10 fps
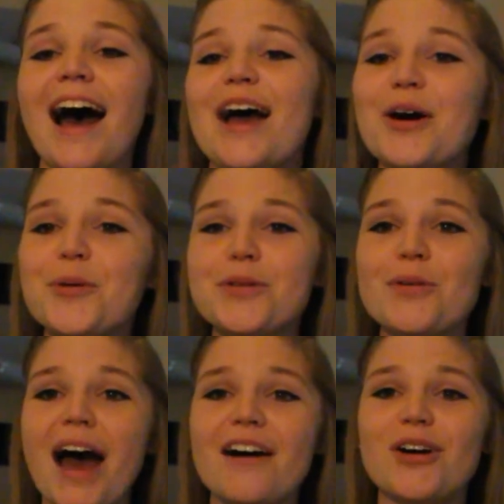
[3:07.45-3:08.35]
I hope
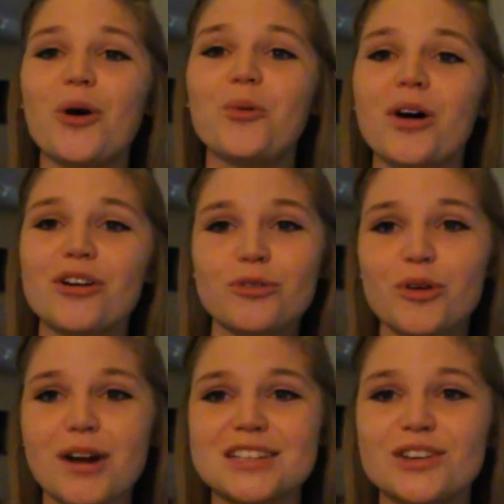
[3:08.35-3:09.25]
you have a
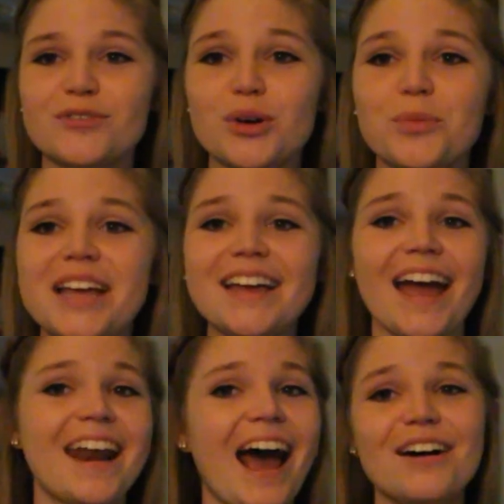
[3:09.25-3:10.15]
wonderful rest of your
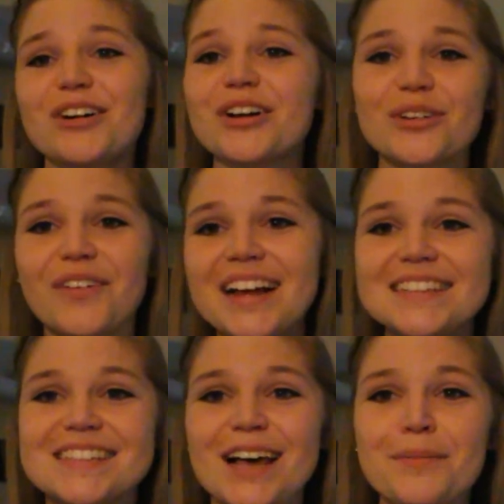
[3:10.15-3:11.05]
week and have a
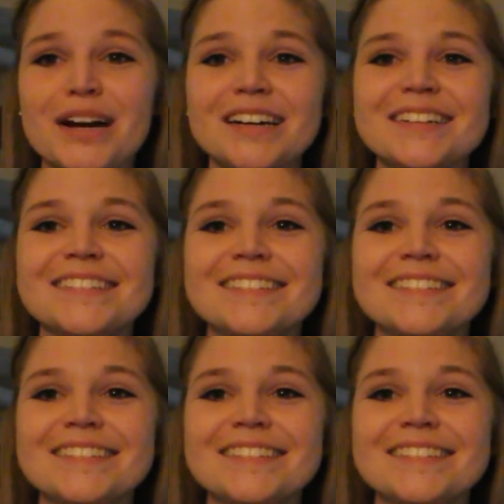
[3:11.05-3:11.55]
great summer.